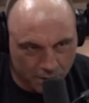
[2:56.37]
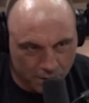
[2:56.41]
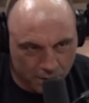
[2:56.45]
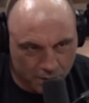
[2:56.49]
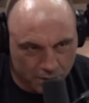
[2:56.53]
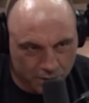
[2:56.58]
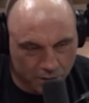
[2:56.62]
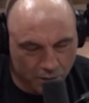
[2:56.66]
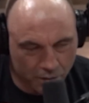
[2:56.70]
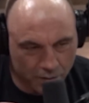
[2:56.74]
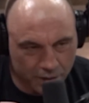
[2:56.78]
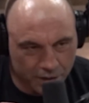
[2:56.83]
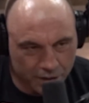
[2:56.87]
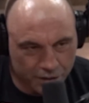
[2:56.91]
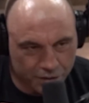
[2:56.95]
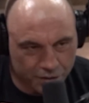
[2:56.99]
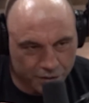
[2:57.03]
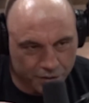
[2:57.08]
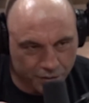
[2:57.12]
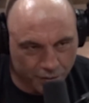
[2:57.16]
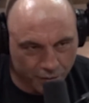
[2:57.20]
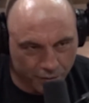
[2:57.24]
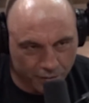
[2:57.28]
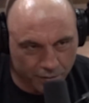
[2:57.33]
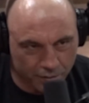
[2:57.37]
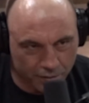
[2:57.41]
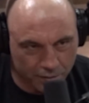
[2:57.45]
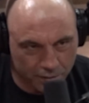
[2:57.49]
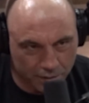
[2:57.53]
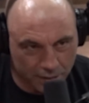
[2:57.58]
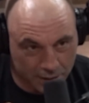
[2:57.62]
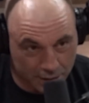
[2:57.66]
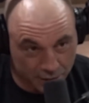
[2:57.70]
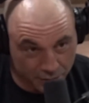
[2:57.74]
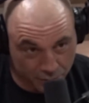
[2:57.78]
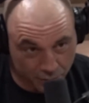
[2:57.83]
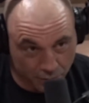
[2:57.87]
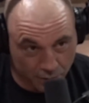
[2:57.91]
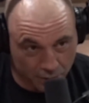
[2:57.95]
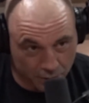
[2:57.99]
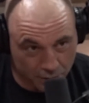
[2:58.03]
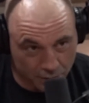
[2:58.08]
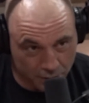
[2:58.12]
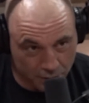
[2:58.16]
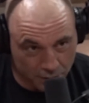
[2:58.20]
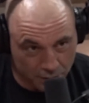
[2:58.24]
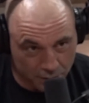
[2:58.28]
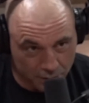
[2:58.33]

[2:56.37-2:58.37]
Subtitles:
so an inch circle, like a circular.